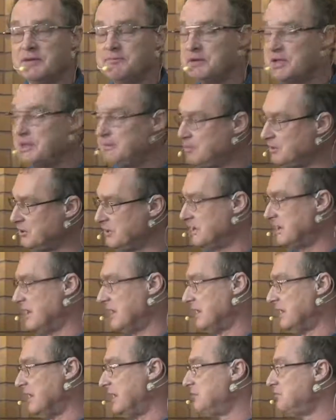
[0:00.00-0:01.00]
people in
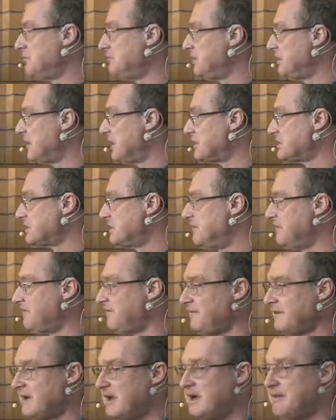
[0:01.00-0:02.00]
Adelaide would be asking
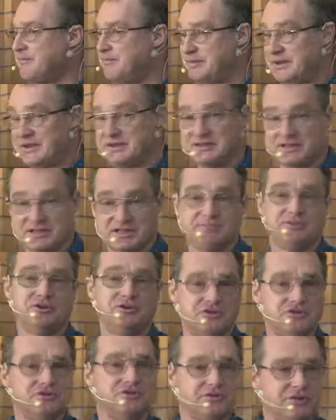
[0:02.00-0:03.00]
far better
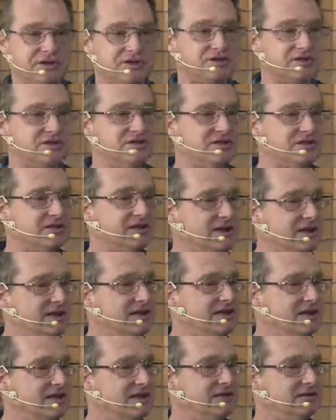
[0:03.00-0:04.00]
spiritual questions than they
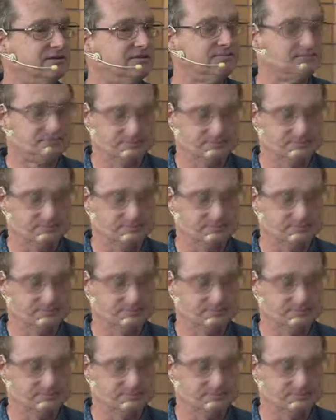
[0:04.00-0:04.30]
are now.